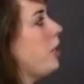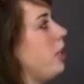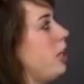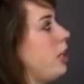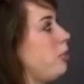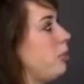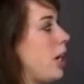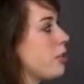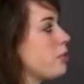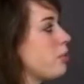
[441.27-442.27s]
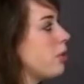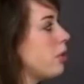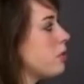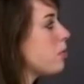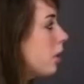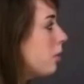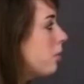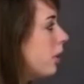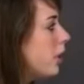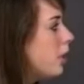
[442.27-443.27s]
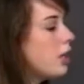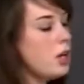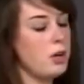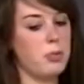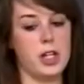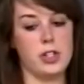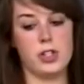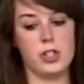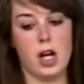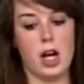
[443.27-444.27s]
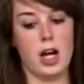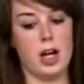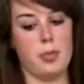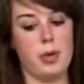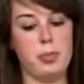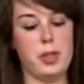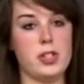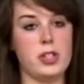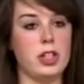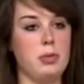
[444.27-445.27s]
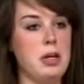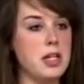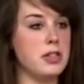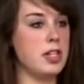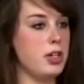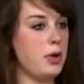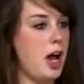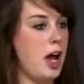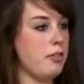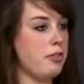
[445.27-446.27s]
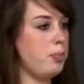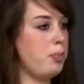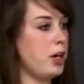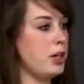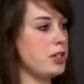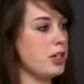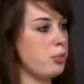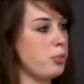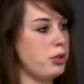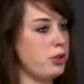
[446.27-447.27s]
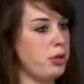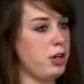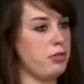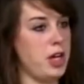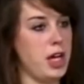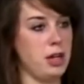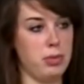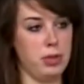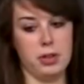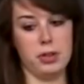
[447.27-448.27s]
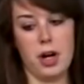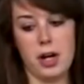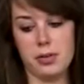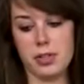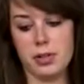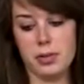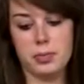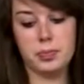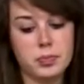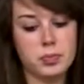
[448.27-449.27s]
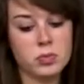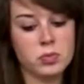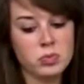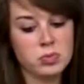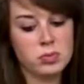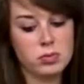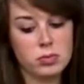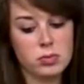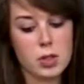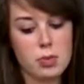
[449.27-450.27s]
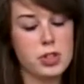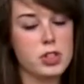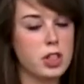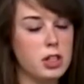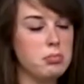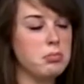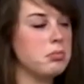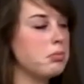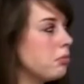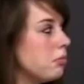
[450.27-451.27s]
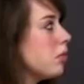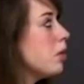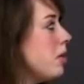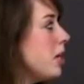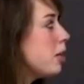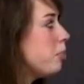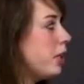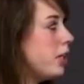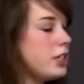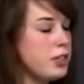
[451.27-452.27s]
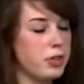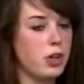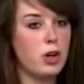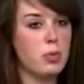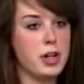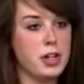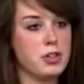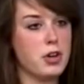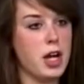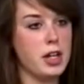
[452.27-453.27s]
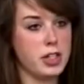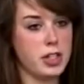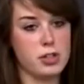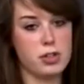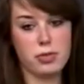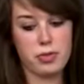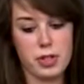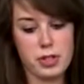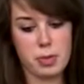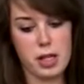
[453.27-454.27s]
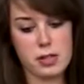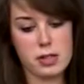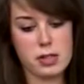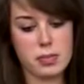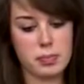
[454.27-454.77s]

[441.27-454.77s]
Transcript: in black swallowwort, which um, basically means that you have parts that are both above and below ground, which can make it pretty difficult when you're trying to control for these plants.